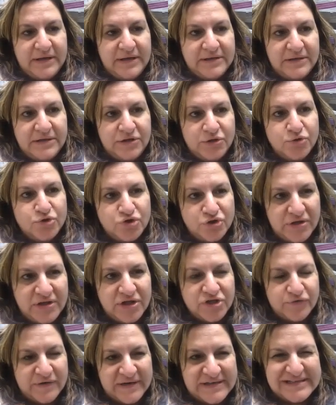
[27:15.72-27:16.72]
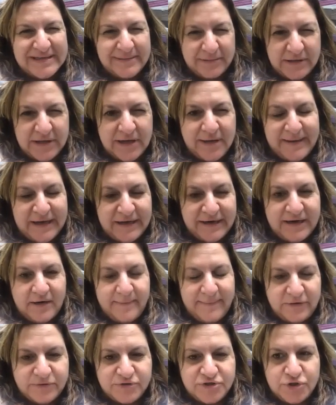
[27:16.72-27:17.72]
Usually the drain's able to come out at
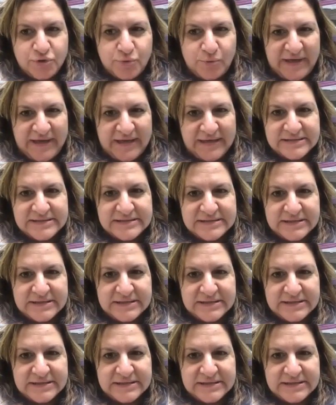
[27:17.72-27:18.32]
about 2 weeks.